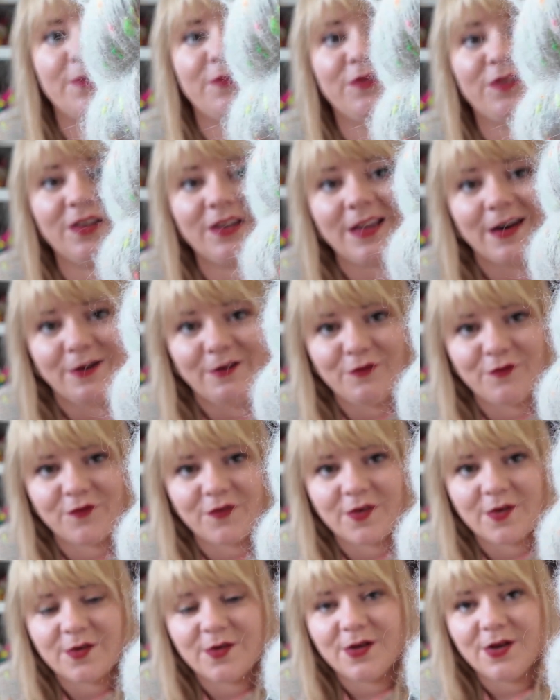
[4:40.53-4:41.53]

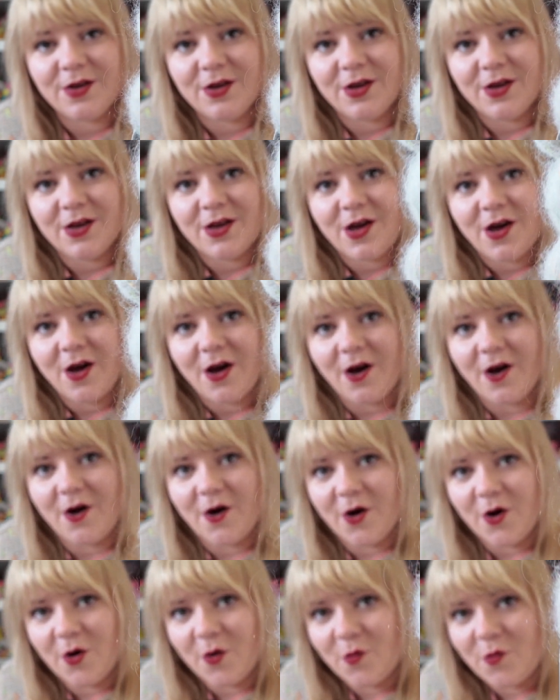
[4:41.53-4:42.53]
Fluff.
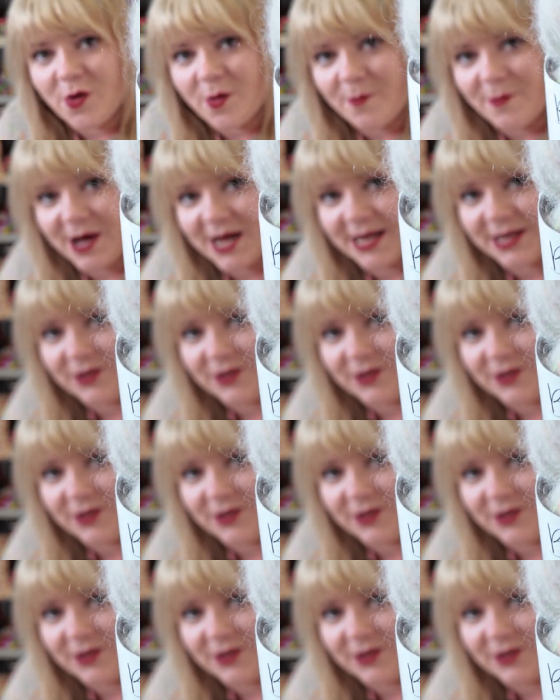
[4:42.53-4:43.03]
Oh my